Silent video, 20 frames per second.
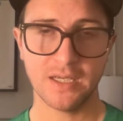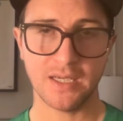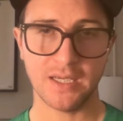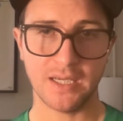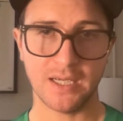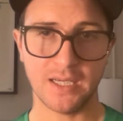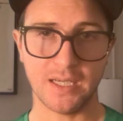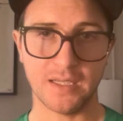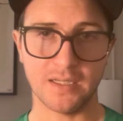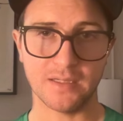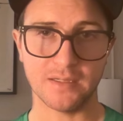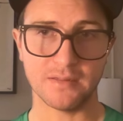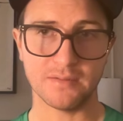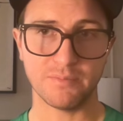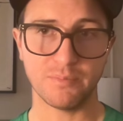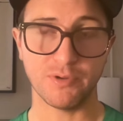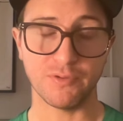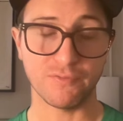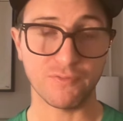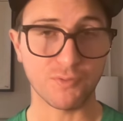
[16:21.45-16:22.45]
and
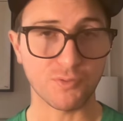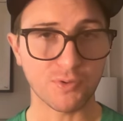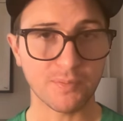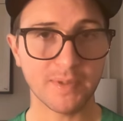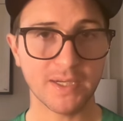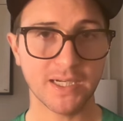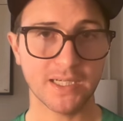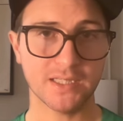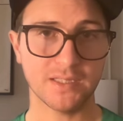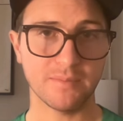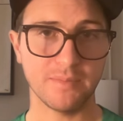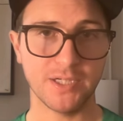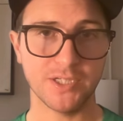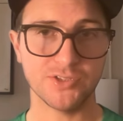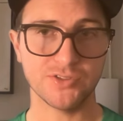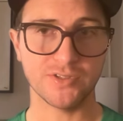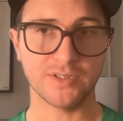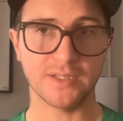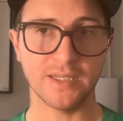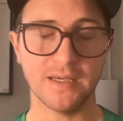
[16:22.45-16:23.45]
performing at the
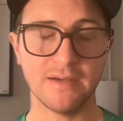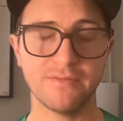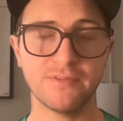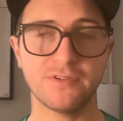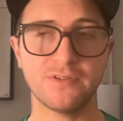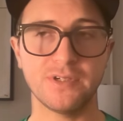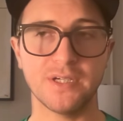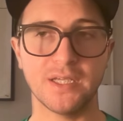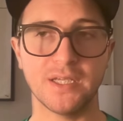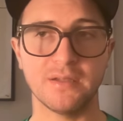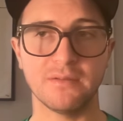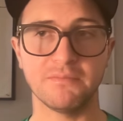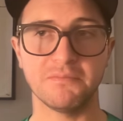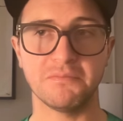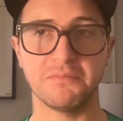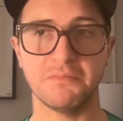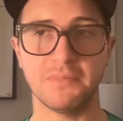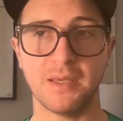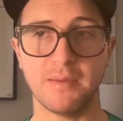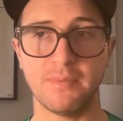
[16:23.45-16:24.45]
major league level,
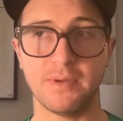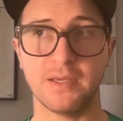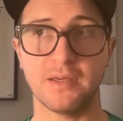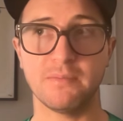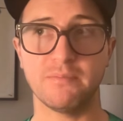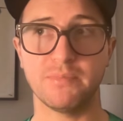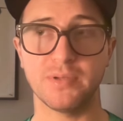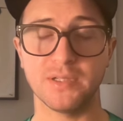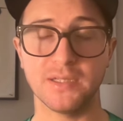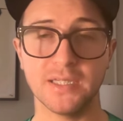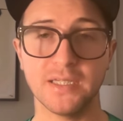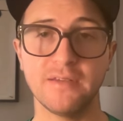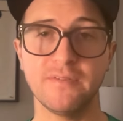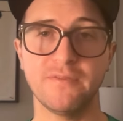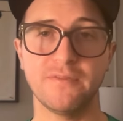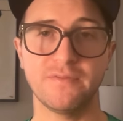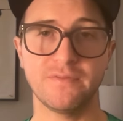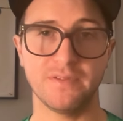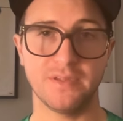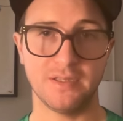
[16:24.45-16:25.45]
and maybe a
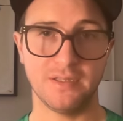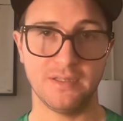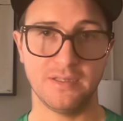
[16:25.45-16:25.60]
belief